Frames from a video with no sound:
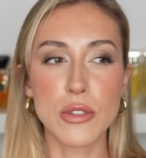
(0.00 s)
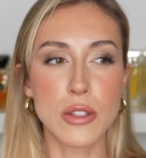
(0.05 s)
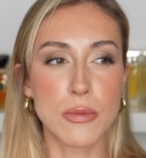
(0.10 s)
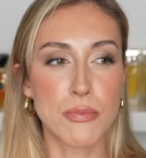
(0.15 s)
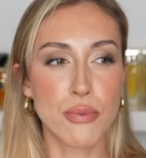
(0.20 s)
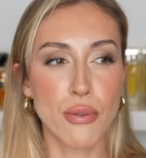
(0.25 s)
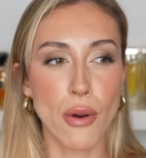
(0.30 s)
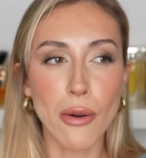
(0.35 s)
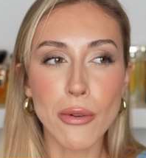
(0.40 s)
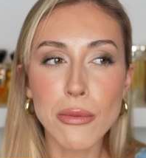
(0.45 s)
was
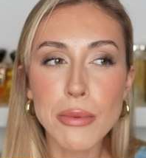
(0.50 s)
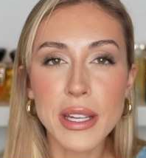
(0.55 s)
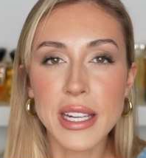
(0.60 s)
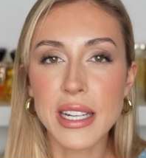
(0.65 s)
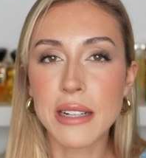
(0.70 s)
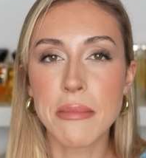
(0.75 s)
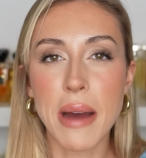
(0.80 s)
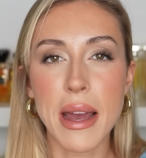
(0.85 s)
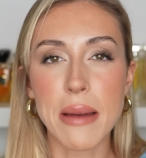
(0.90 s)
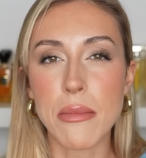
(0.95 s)
probably
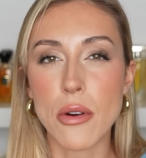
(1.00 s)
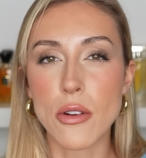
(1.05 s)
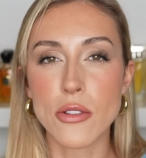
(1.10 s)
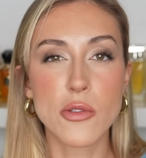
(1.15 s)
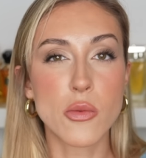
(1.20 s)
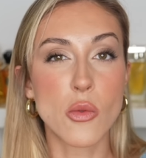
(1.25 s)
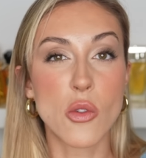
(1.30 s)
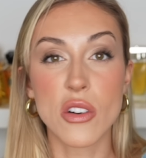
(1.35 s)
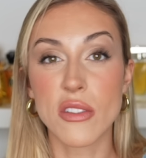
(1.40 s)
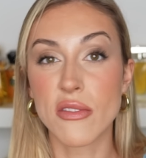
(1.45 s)
in my
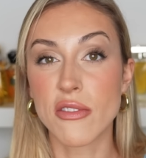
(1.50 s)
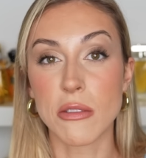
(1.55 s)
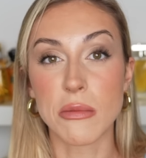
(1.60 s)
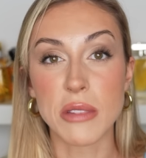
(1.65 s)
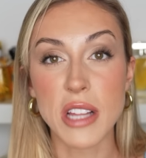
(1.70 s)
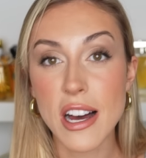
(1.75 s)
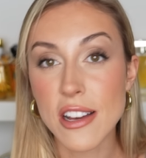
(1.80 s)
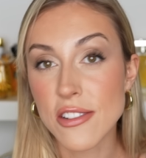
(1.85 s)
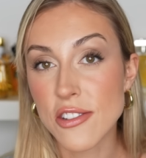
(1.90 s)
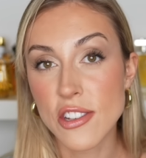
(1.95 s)
most worn from
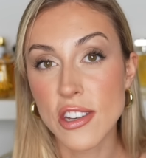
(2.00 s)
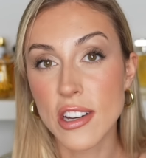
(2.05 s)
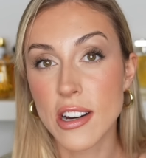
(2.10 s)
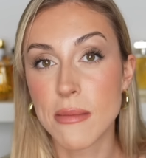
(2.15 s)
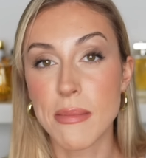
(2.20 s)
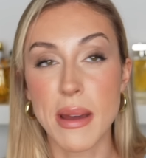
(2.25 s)
last year,